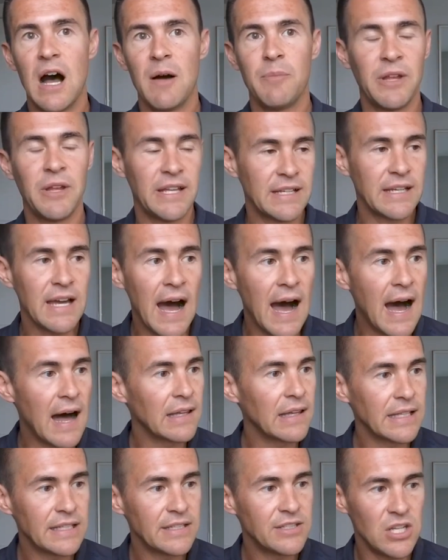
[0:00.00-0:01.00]
played in
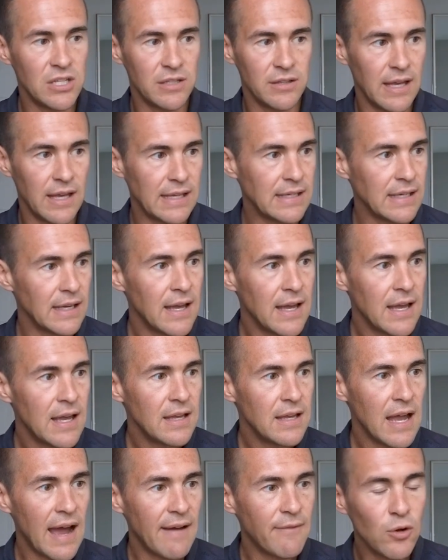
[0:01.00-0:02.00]
college, and like
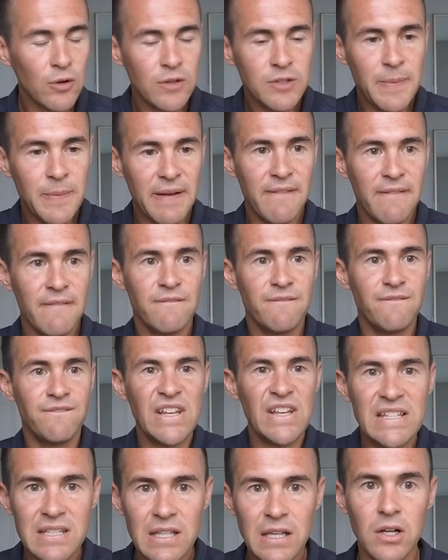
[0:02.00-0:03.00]
I've always been
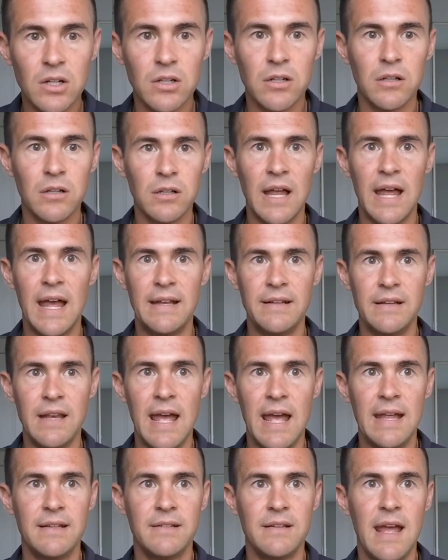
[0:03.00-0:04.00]
physical
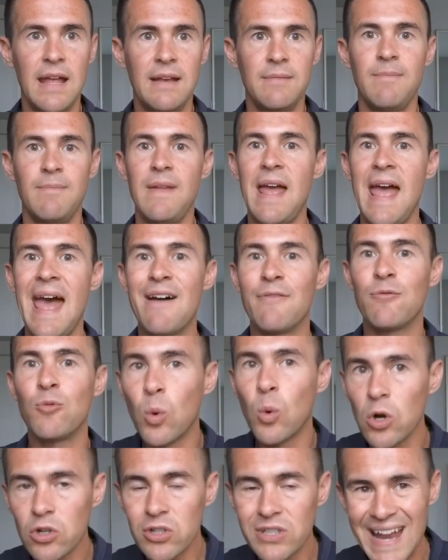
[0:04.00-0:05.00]
and have
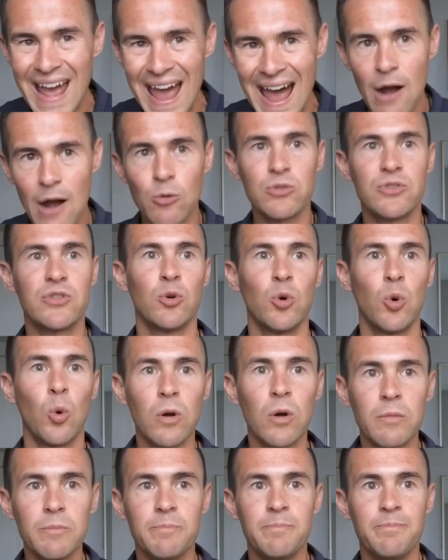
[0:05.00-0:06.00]
worked out
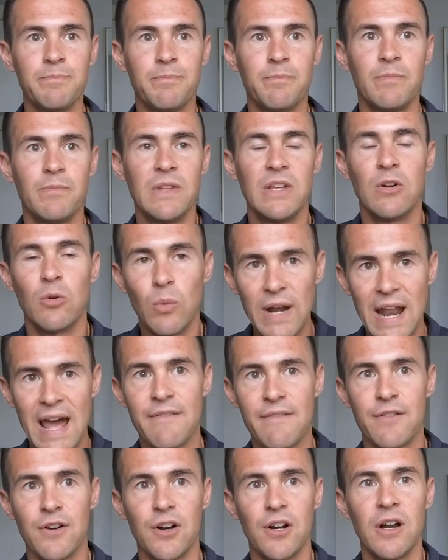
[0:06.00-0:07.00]
or, you know,
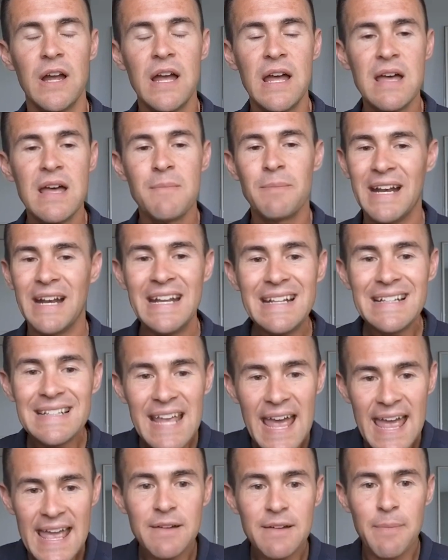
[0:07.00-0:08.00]
whatever. But I didn't
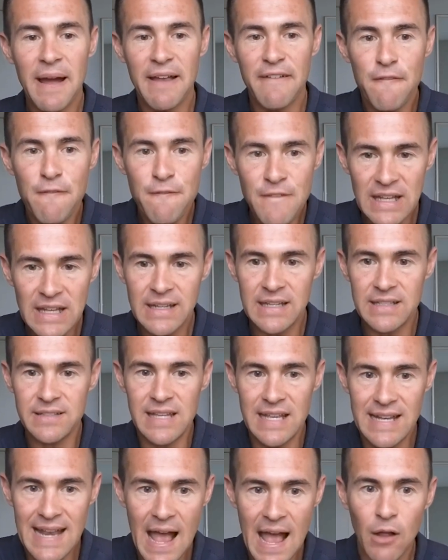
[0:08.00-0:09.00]
take my
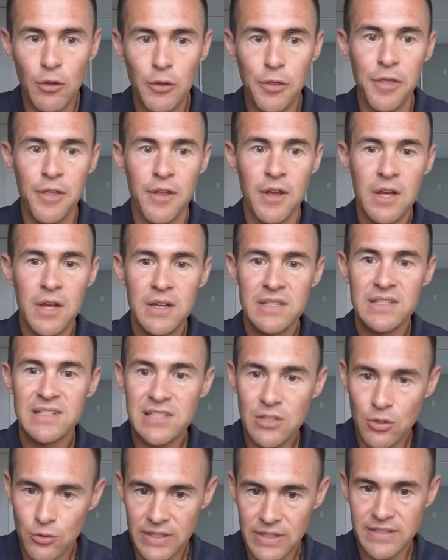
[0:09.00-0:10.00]
fitness and health
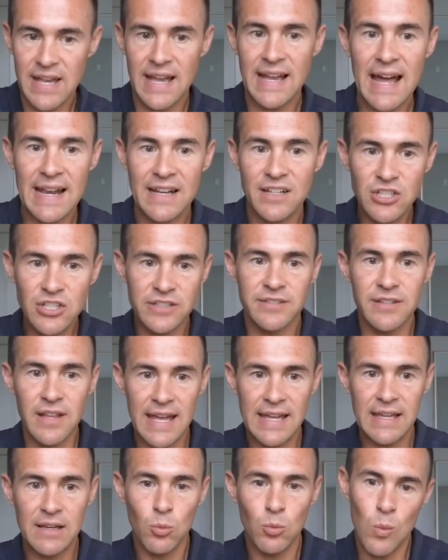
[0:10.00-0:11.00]
serious. I kind of just
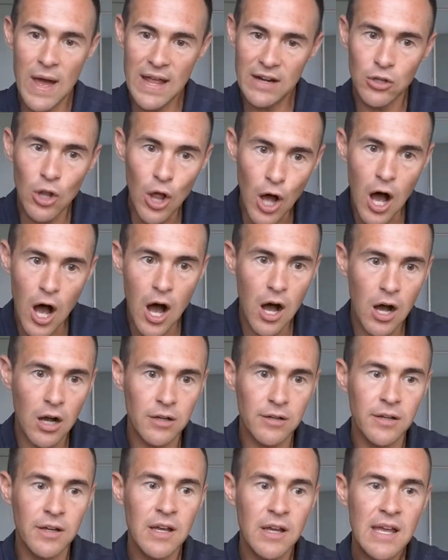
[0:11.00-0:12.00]
like went
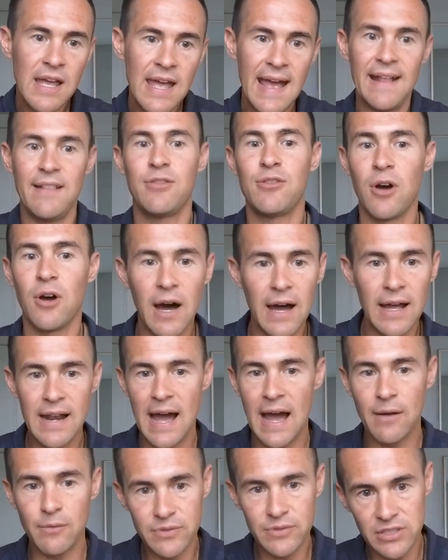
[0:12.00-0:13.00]
along and thought
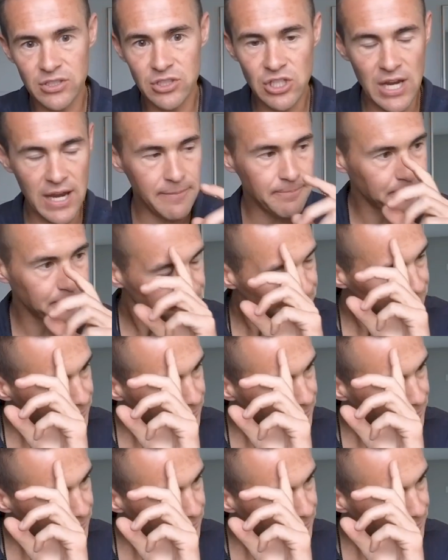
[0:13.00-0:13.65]
I was in shape.